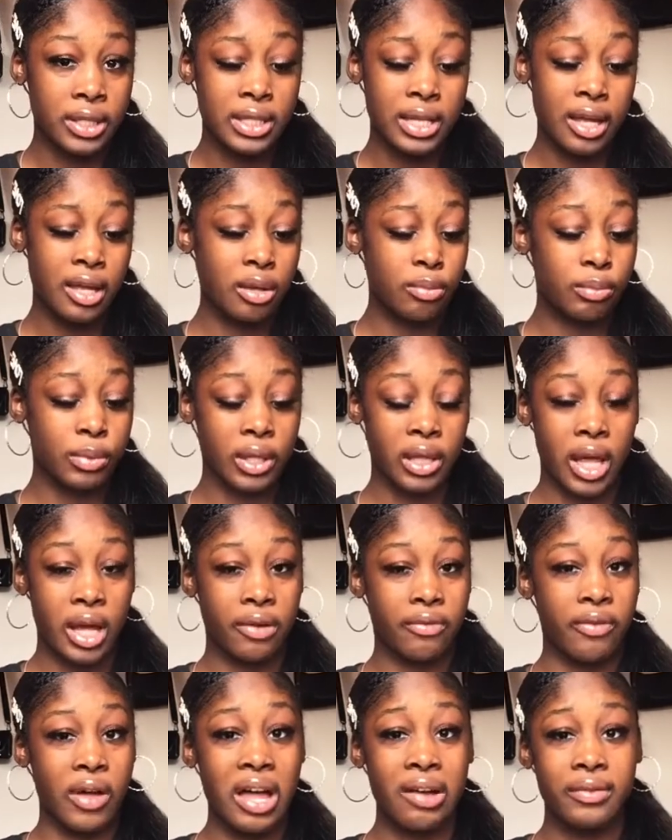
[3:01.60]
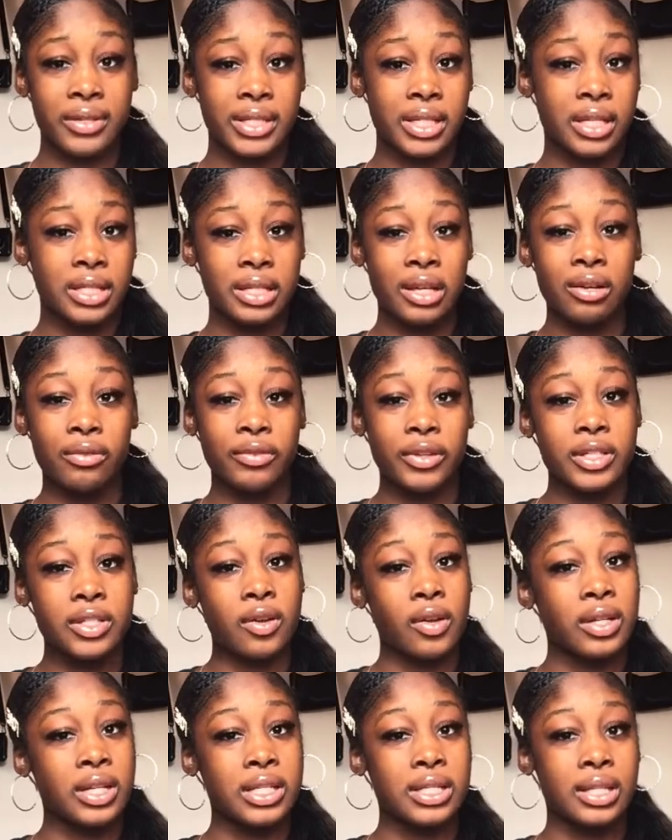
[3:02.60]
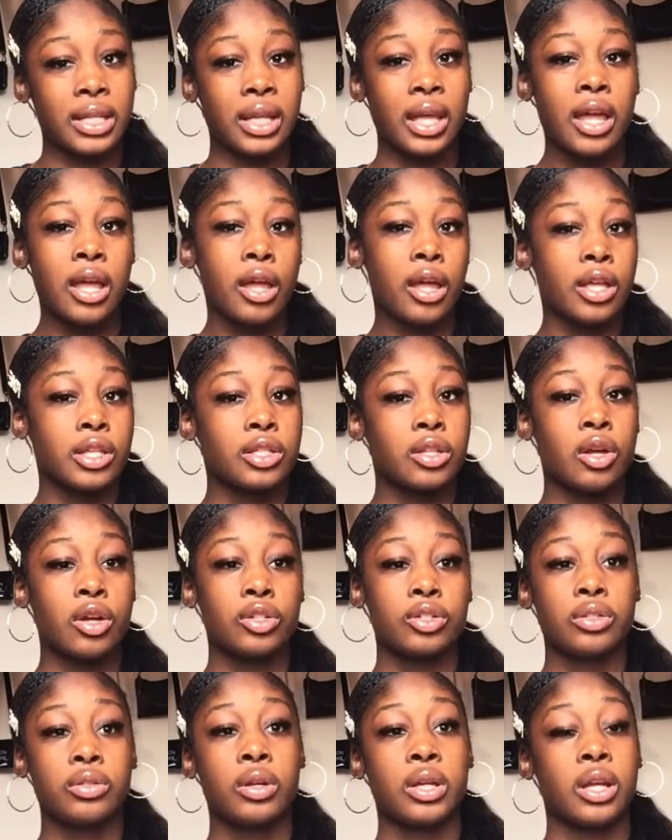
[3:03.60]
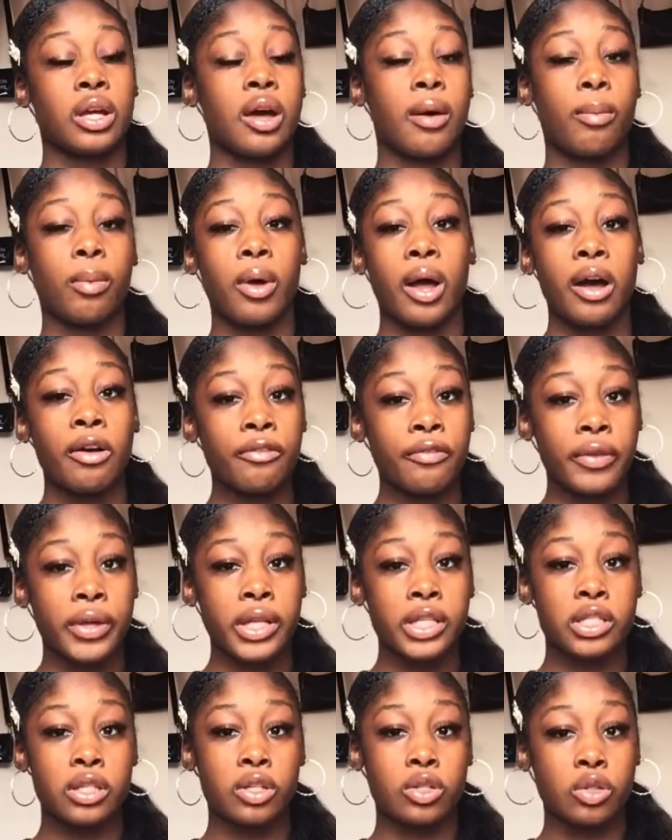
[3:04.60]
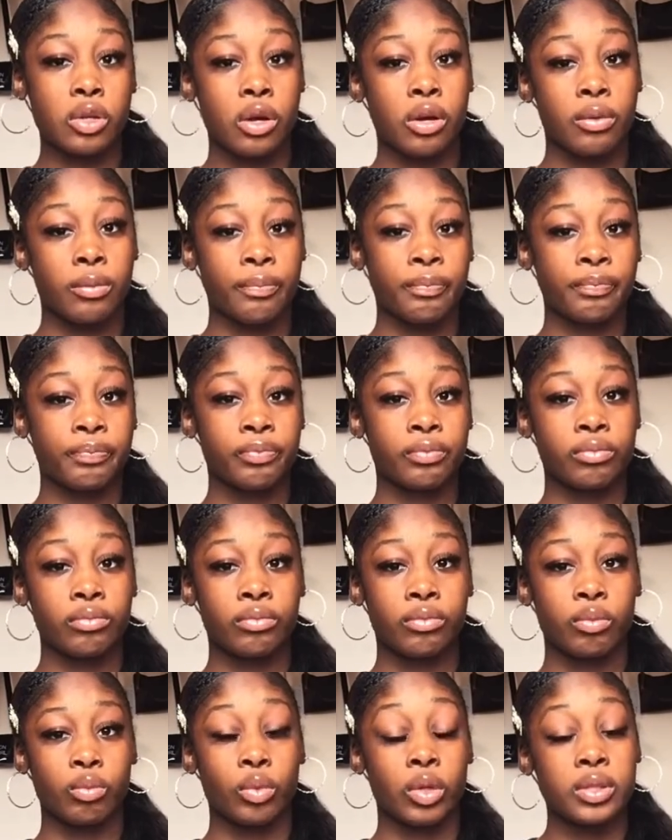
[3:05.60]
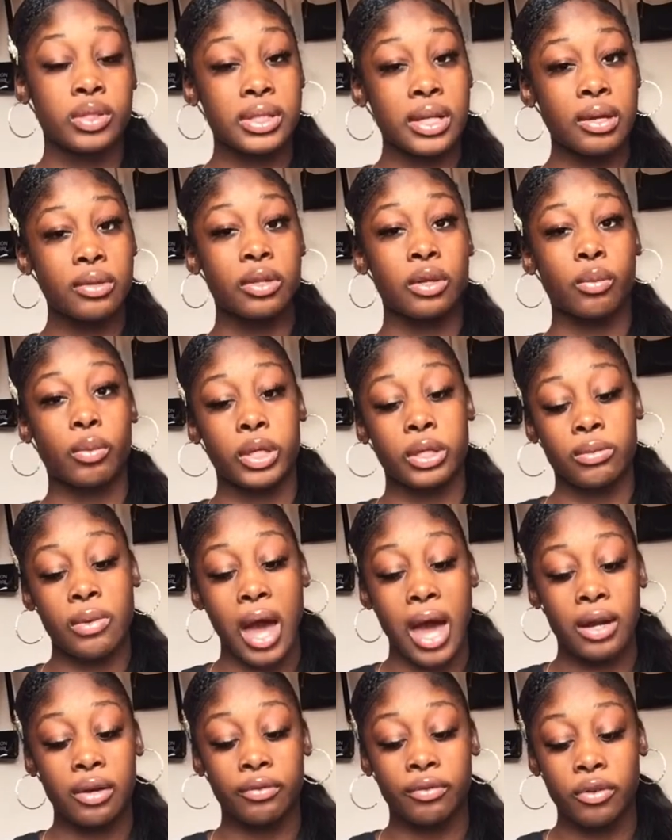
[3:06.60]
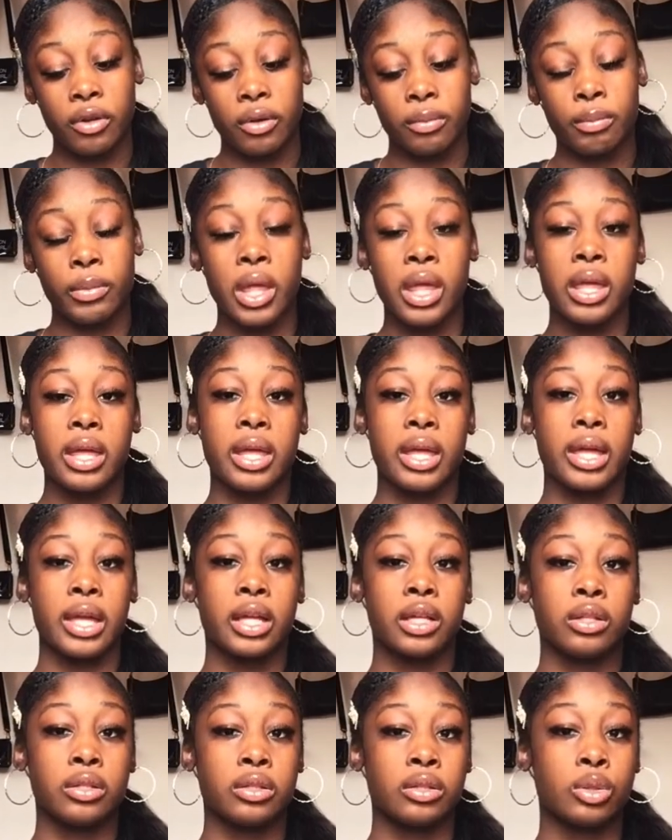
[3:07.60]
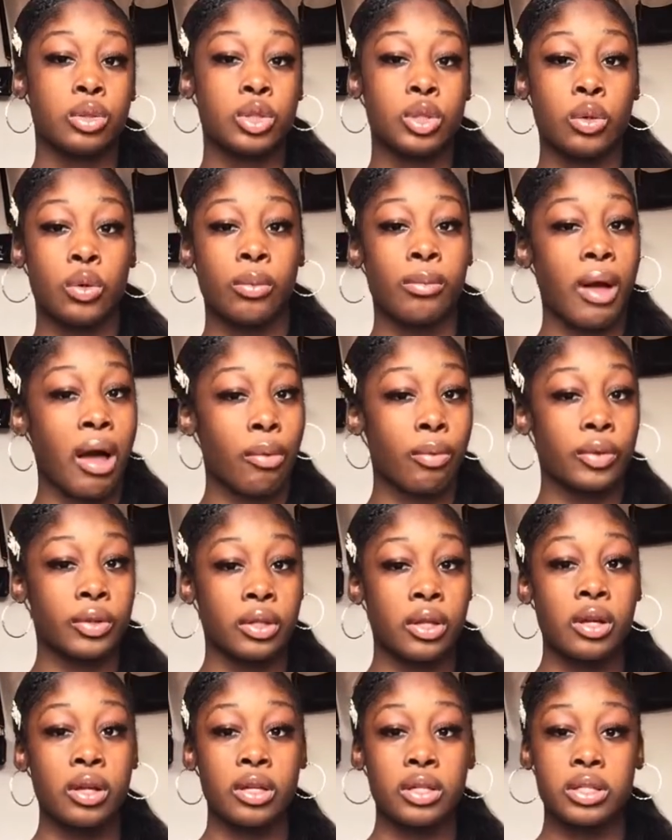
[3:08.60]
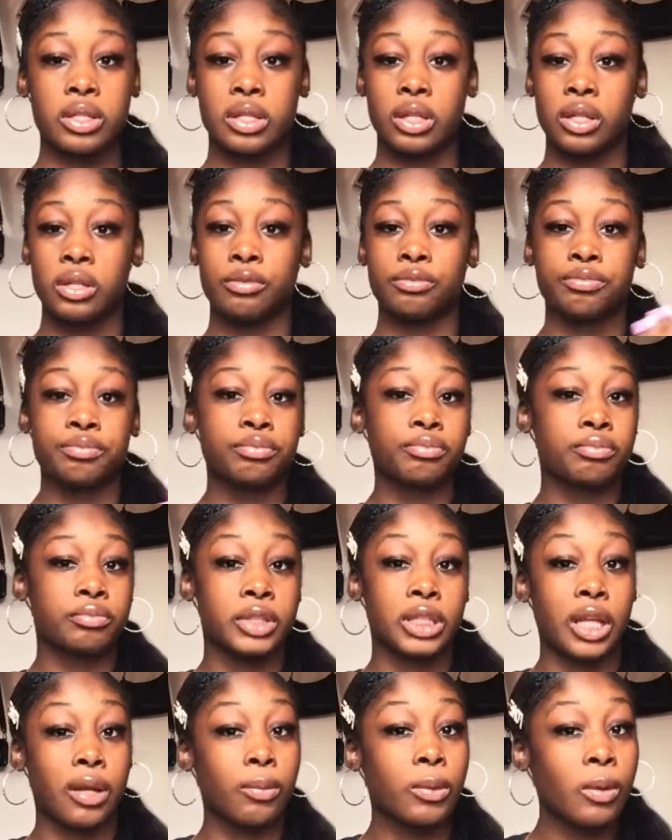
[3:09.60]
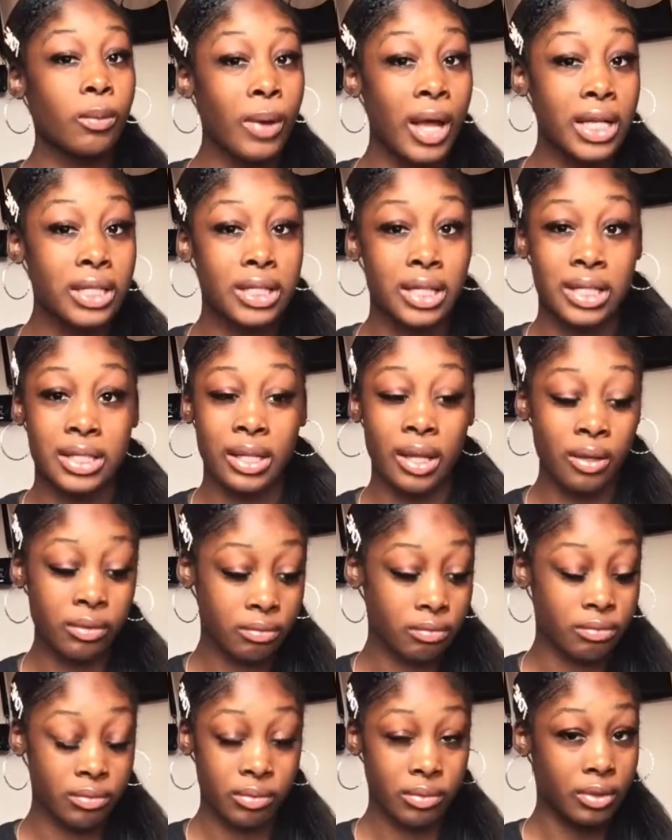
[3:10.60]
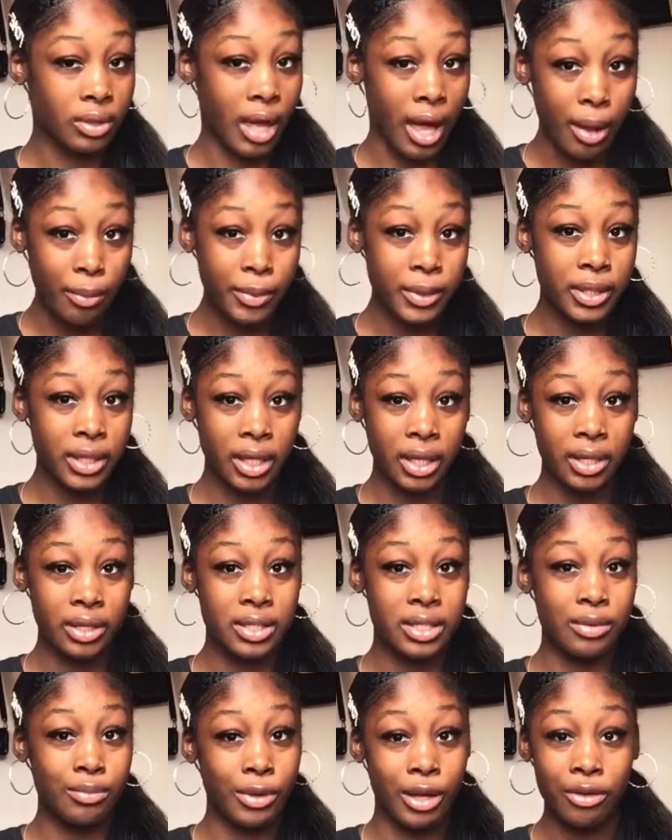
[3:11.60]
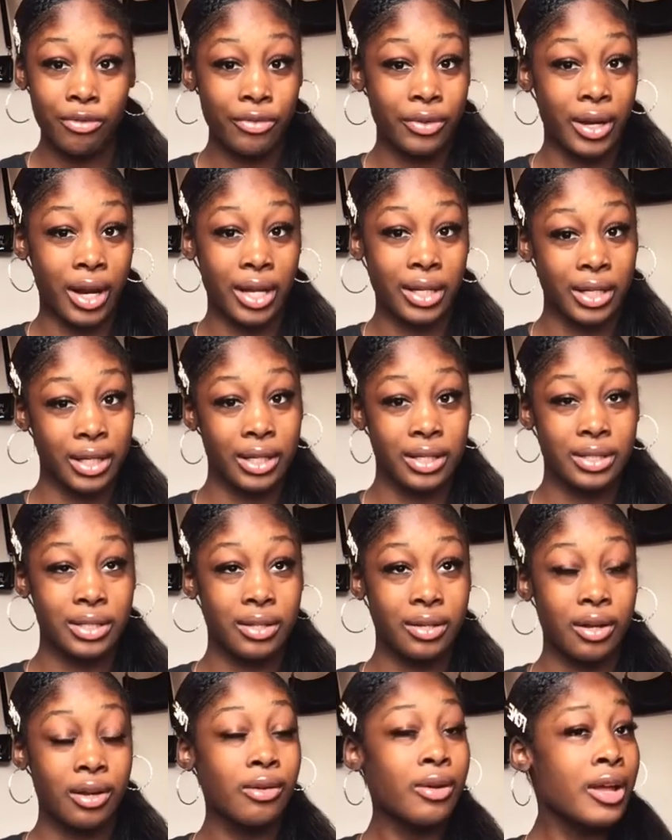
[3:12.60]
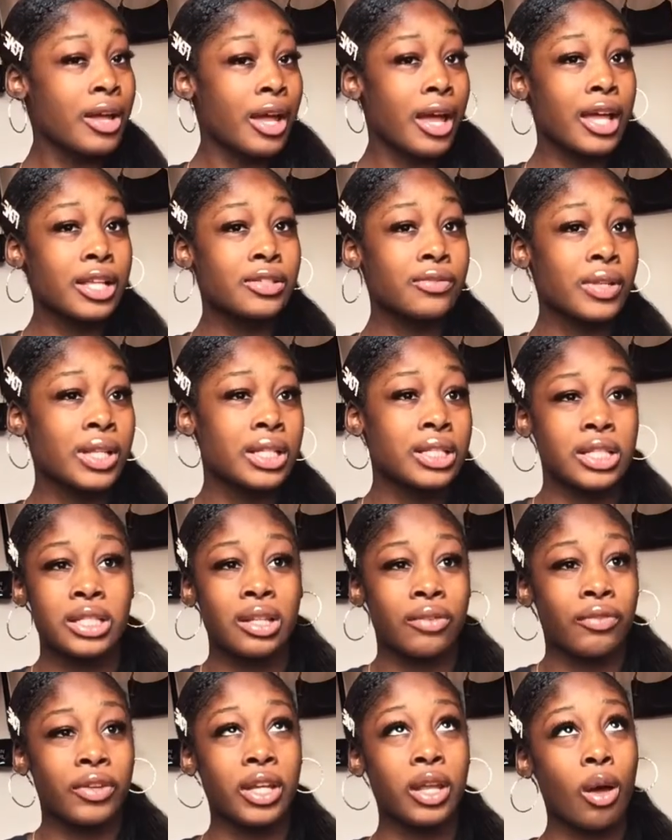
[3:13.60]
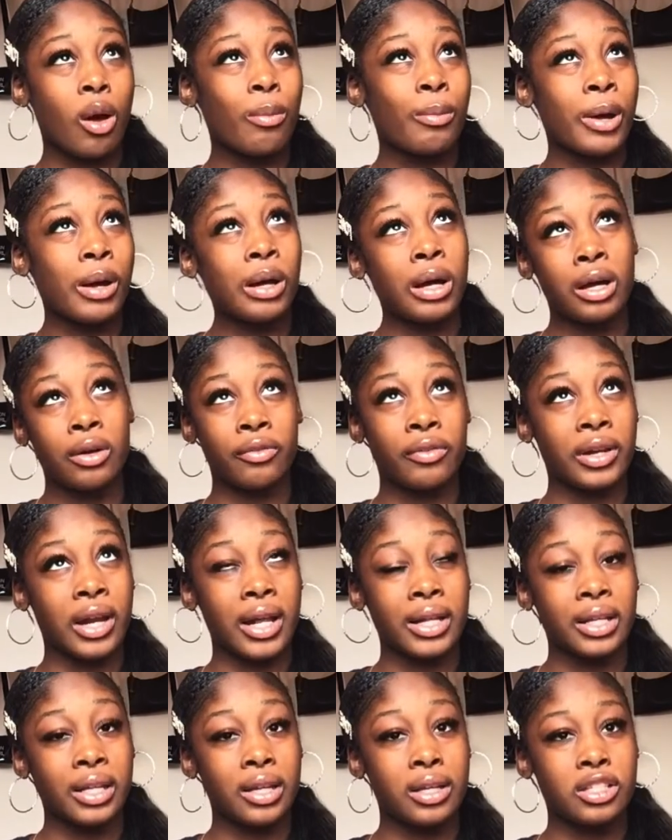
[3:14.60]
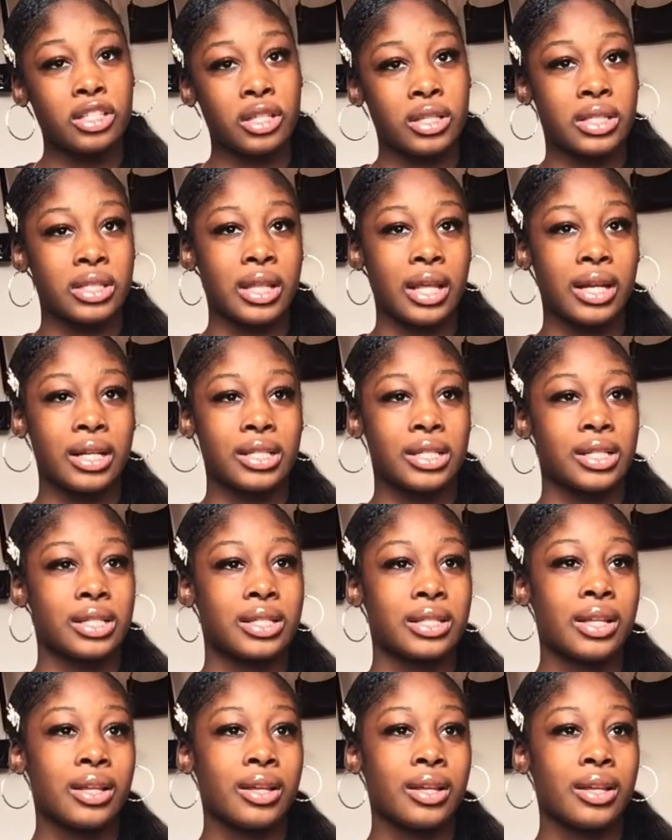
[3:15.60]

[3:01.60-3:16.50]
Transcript: It can be like five or six outfits, honestly, as long as you get a couple outfits, show them, well, tell them where you got it from, and show them how it looks, then they want to watch it because I I be needing some outfit ideas, you know? It's really just a video about outfit ideas instead of just